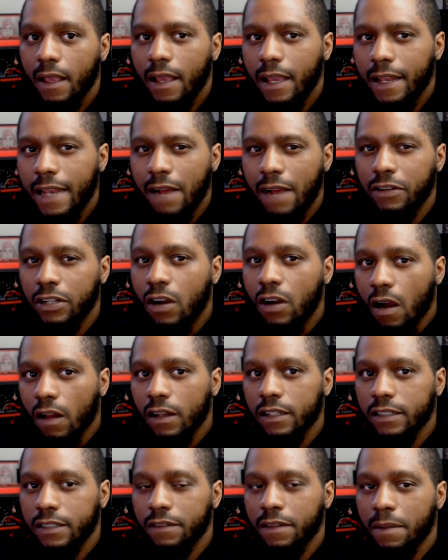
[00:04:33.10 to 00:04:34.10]
And now,
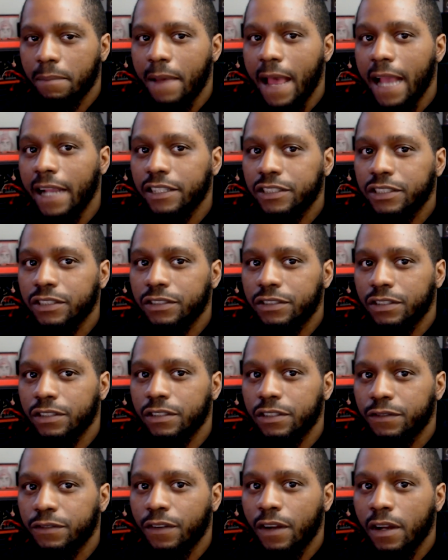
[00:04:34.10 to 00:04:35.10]
regardless of the package you
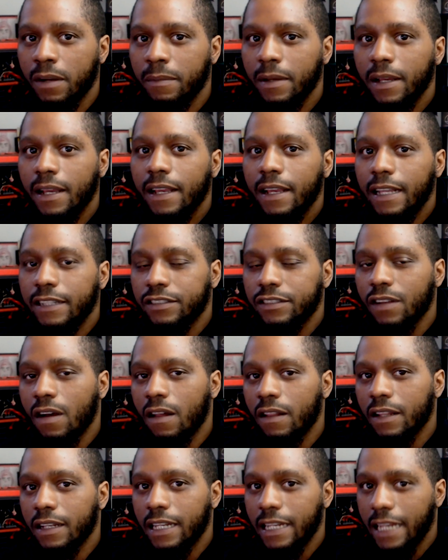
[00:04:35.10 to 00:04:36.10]
choose from,
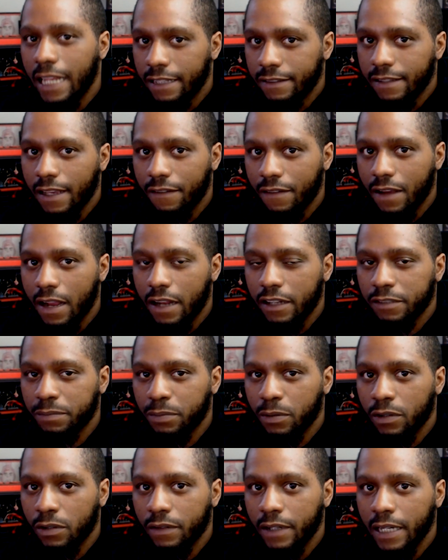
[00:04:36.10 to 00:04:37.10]
installing an antivirus
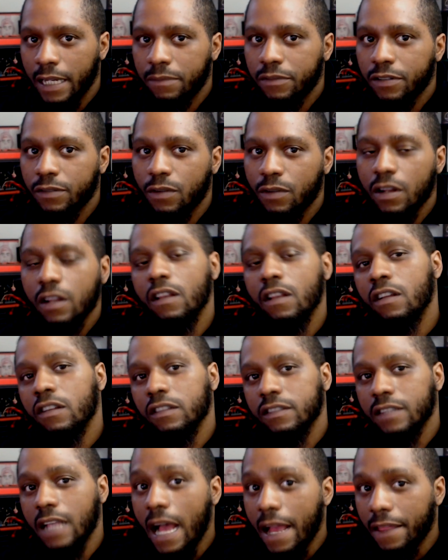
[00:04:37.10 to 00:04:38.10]
program to run
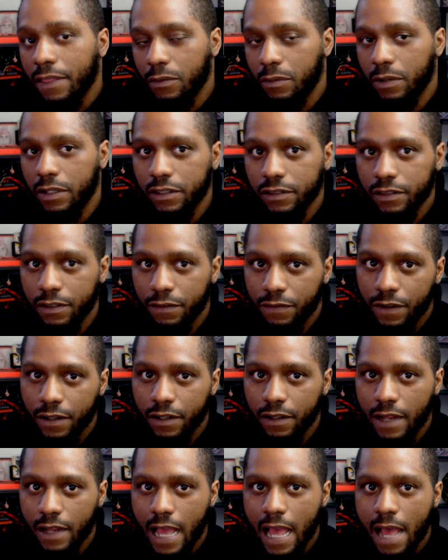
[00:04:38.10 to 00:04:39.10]
alongside the Windows
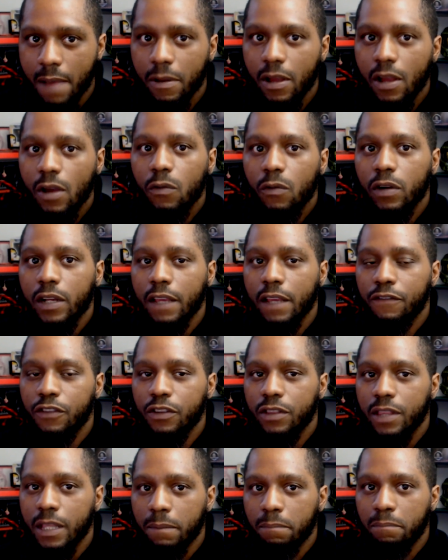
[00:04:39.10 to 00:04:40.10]
Defender app will give
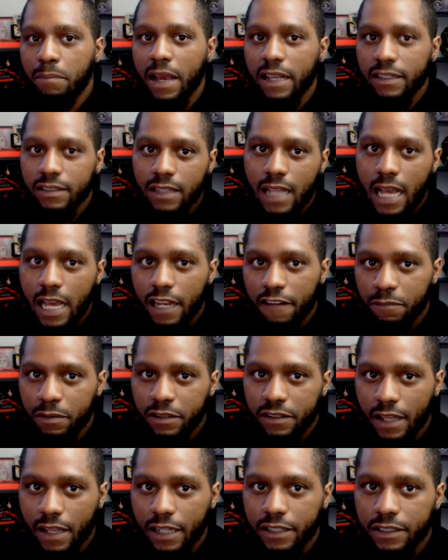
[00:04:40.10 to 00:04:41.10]
you the best line of
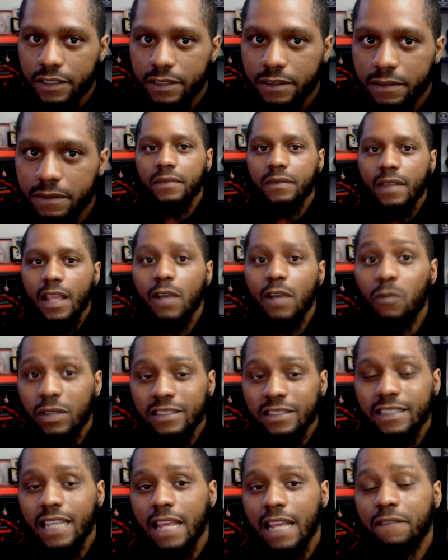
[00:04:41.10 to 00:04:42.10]
protection. And once
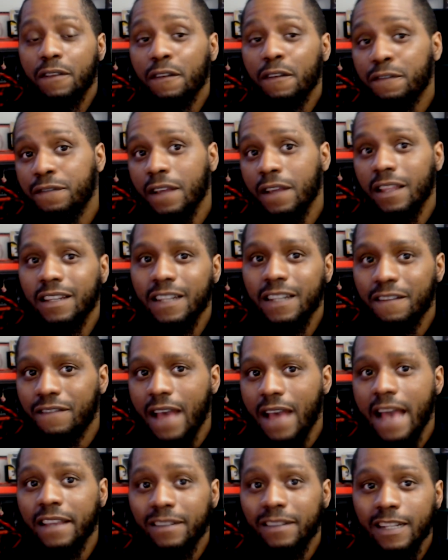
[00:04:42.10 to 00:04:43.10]
again, if you're feeling the
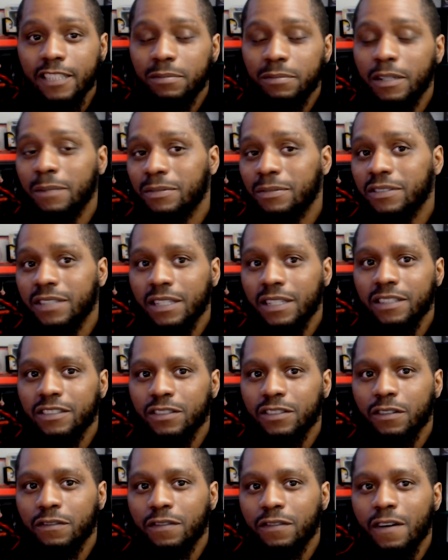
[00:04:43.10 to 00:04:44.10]
value that's being presented
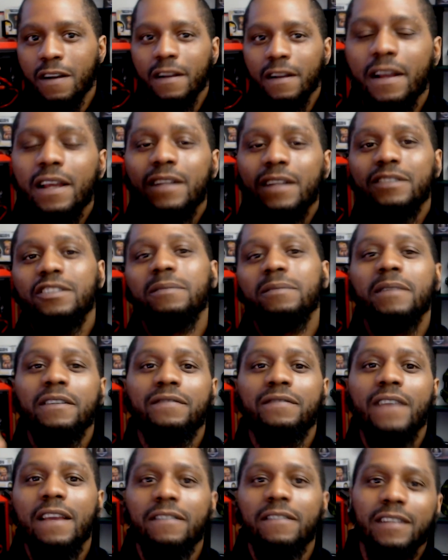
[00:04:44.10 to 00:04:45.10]
so far, do me a
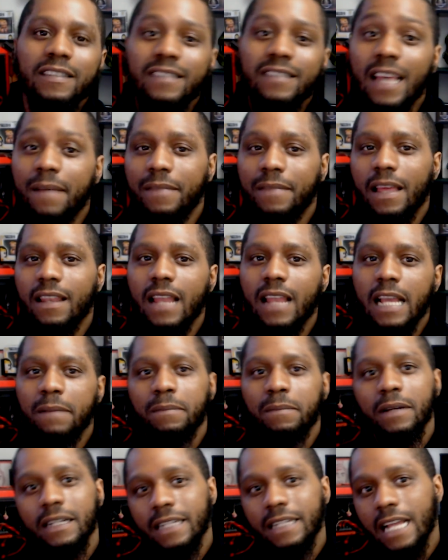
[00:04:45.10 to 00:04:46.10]
favor and tap that like
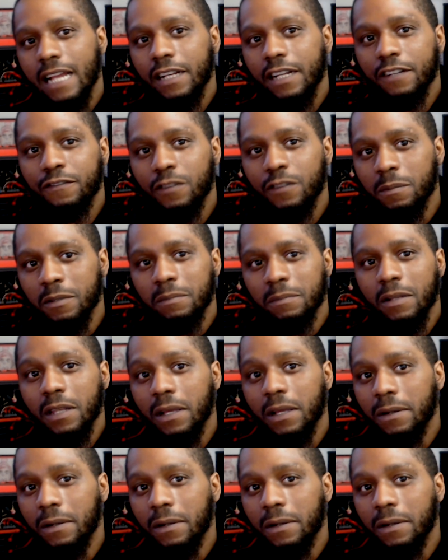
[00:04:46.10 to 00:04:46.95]
button down there for me below.